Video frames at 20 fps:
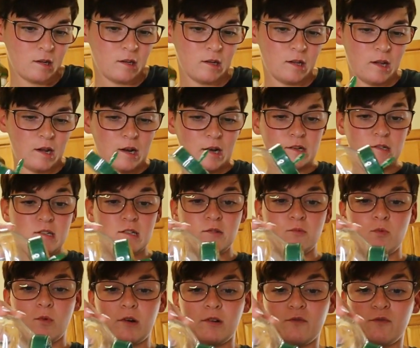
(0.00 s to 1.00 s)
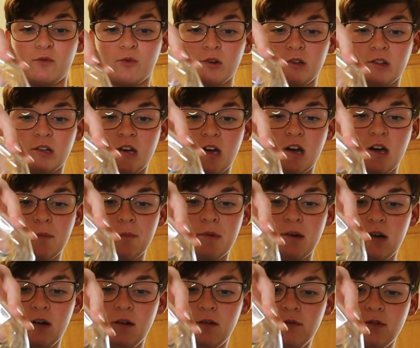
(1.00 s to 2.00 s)
And then I need 1/4 cup
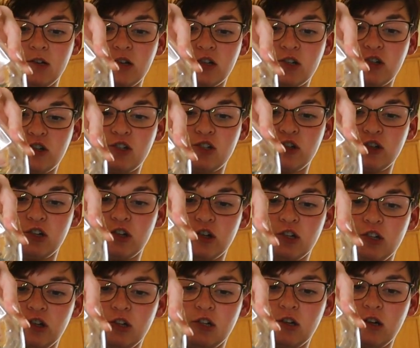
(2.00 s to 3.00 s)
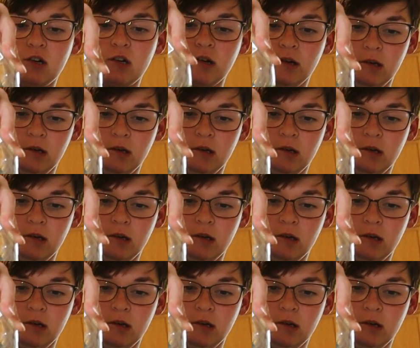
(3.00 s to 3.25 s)
of sugar,